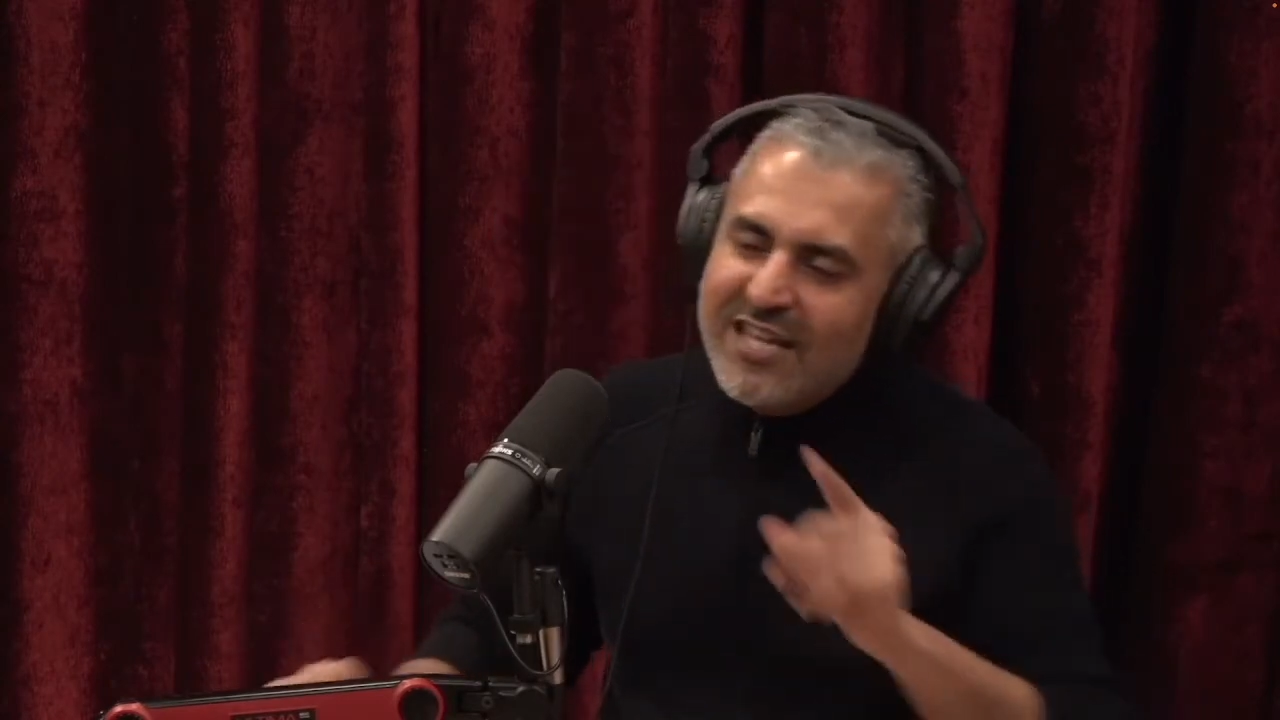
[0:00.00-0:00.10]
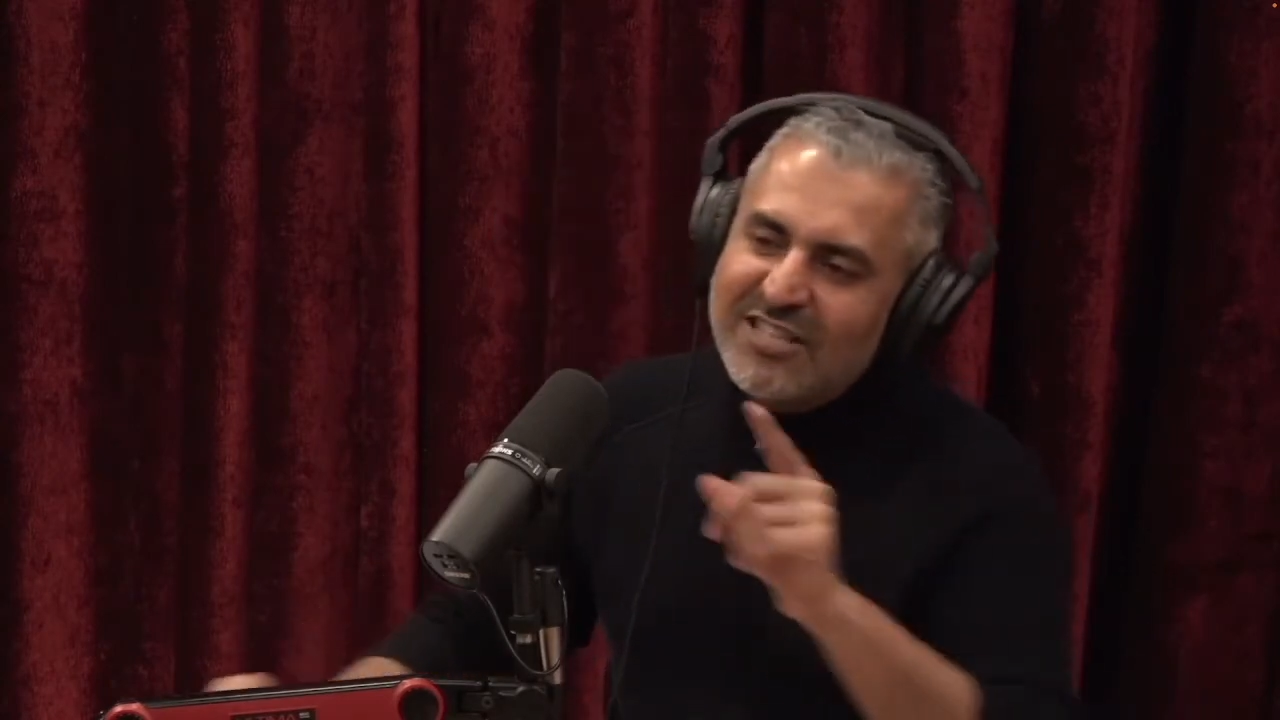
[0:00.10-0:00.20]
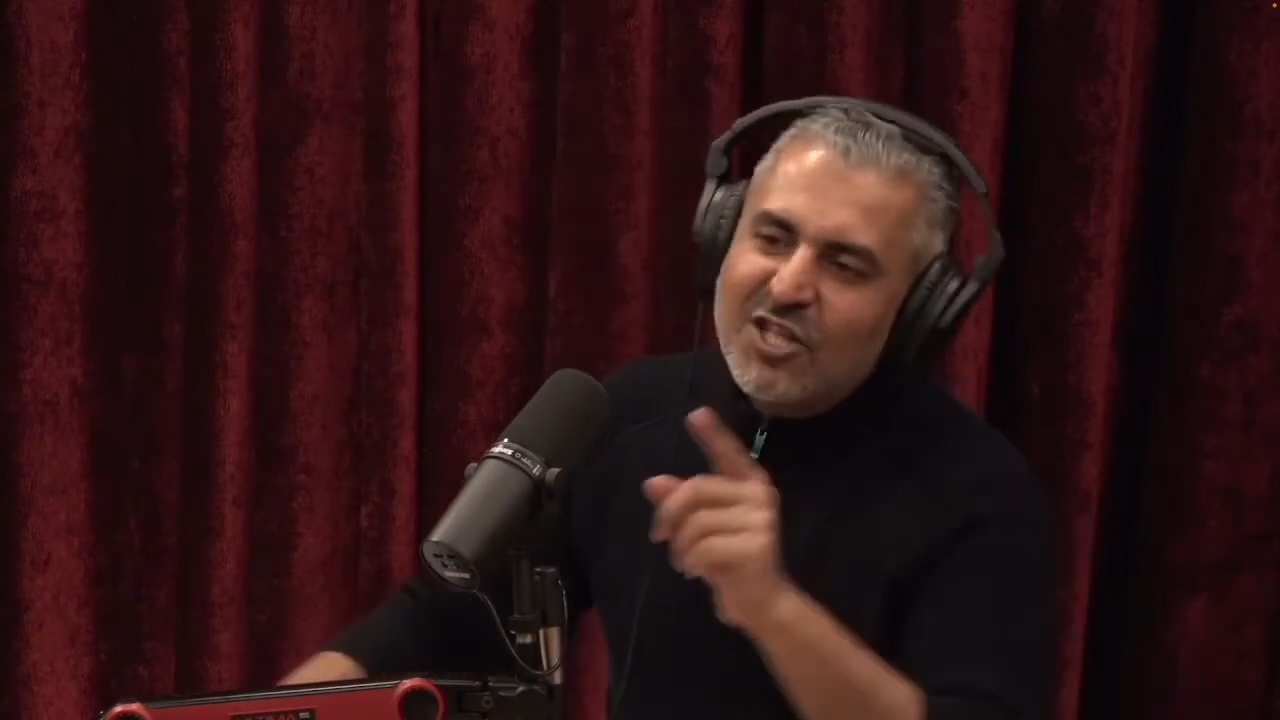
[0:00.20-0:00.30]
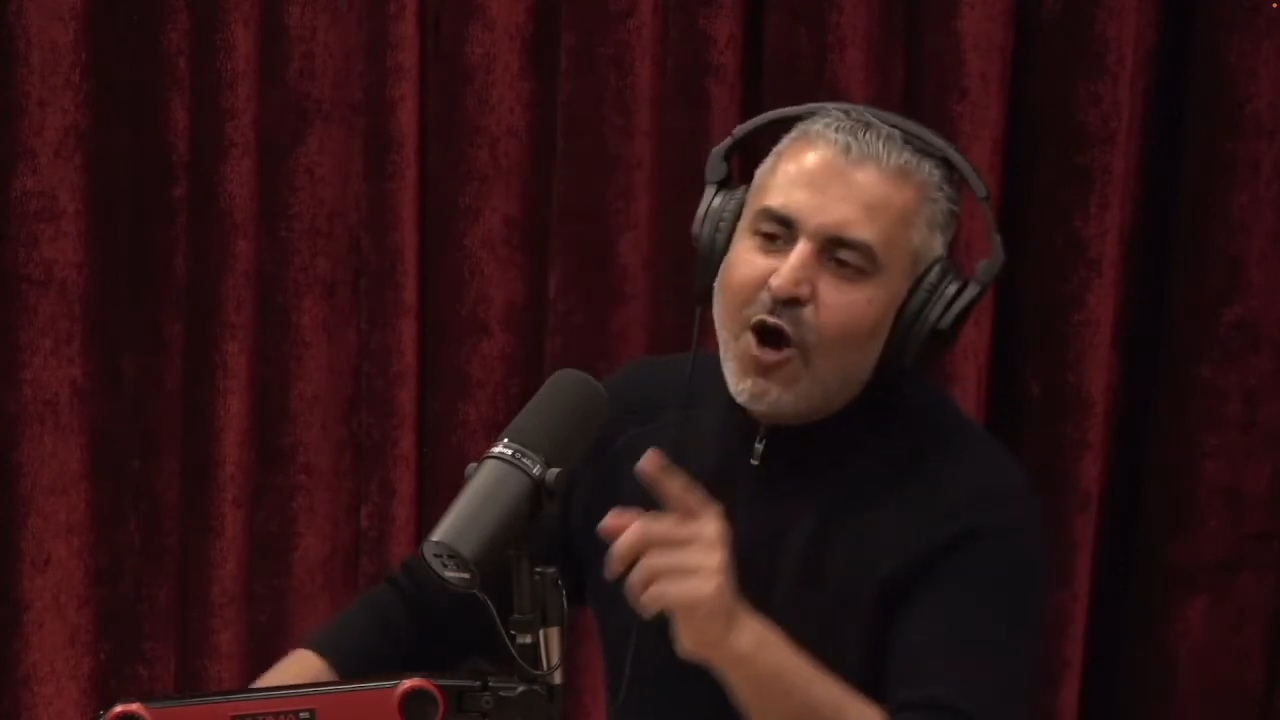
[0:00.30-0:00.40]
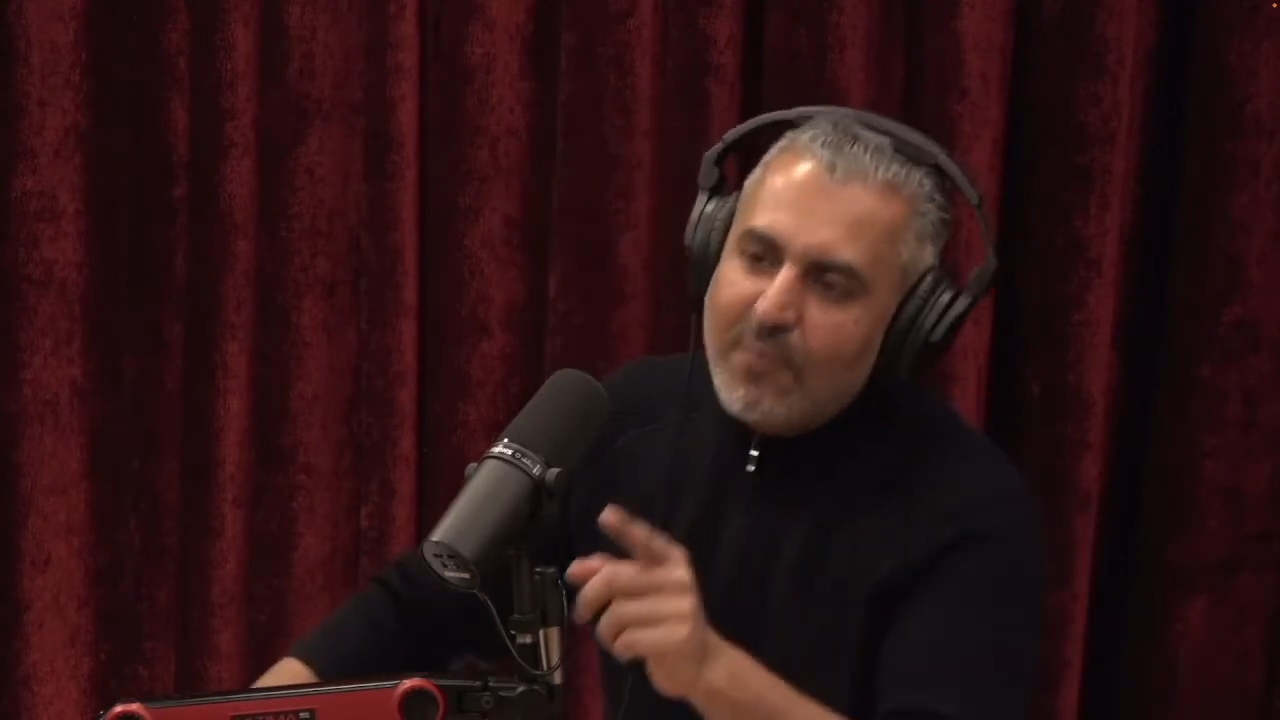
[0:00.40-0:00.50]

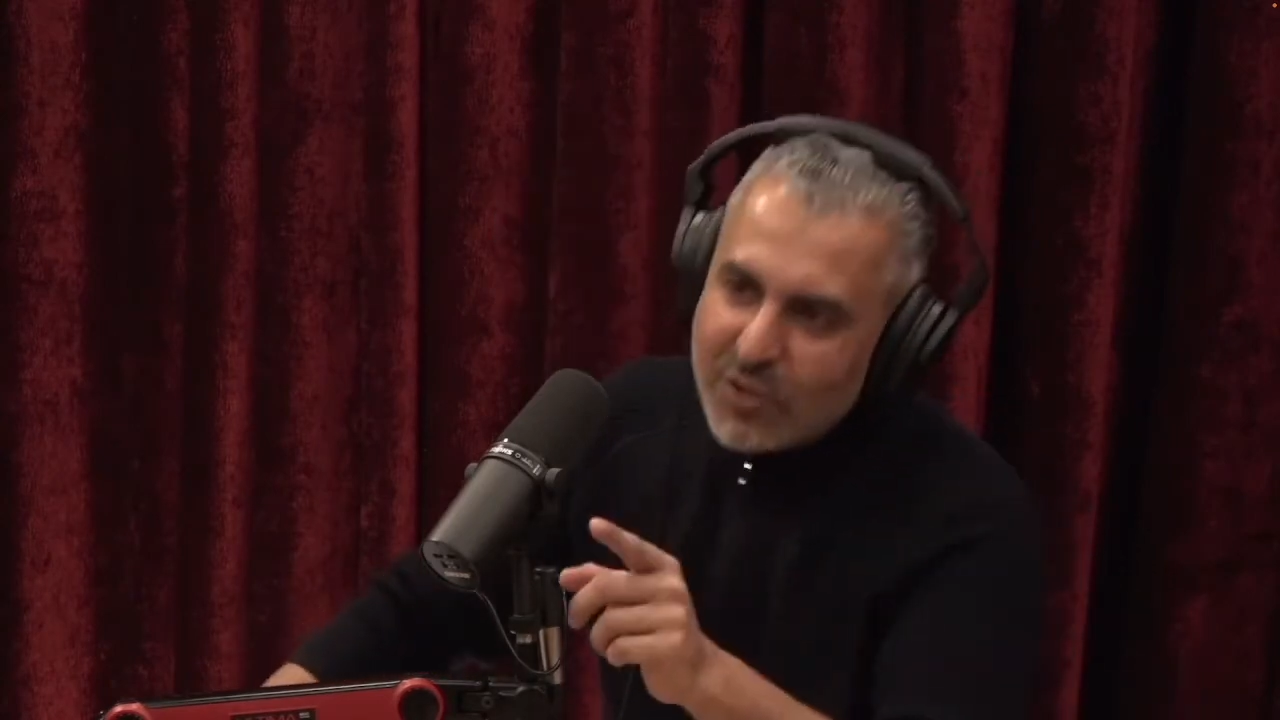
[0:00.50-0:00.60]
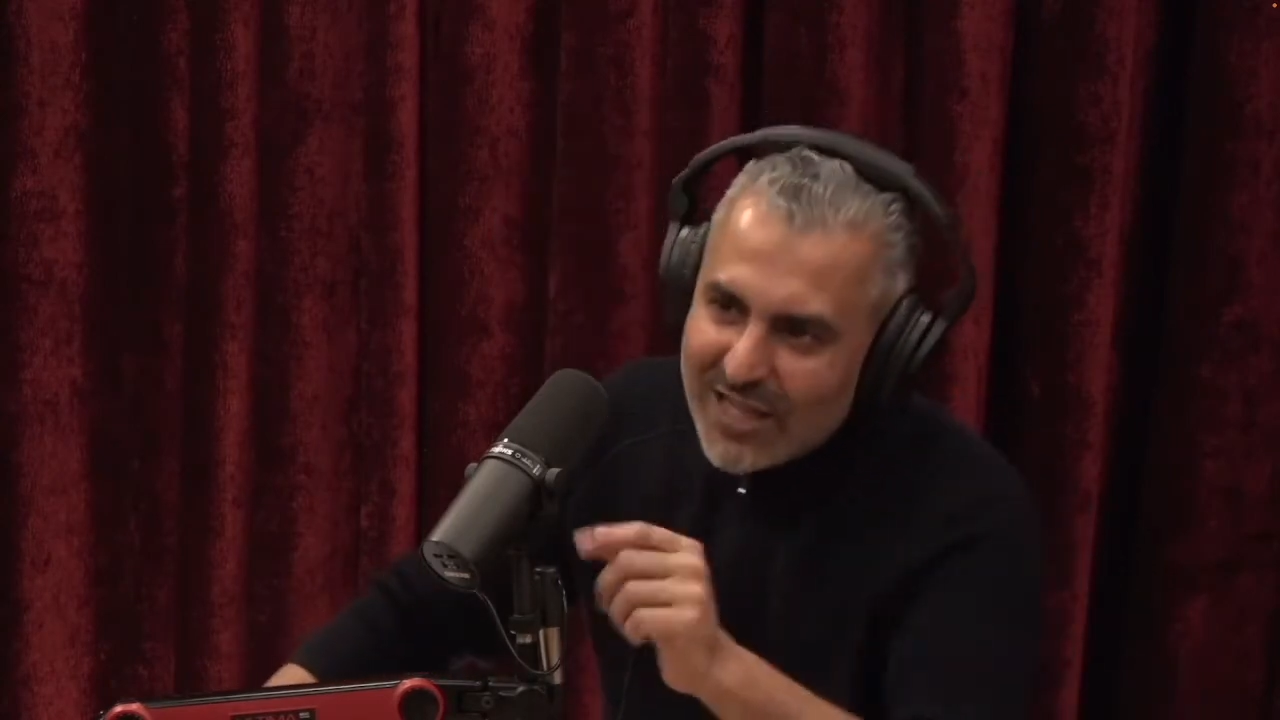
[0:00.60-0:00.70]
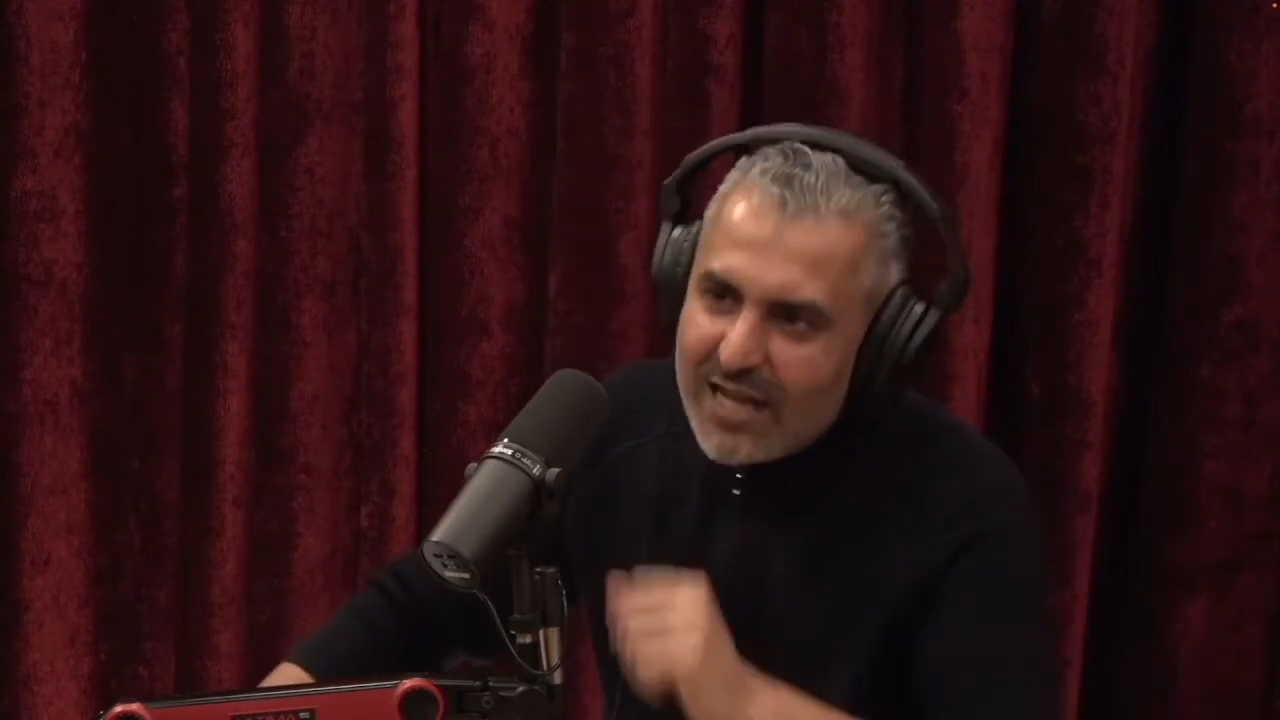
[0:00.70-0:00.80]
this time you're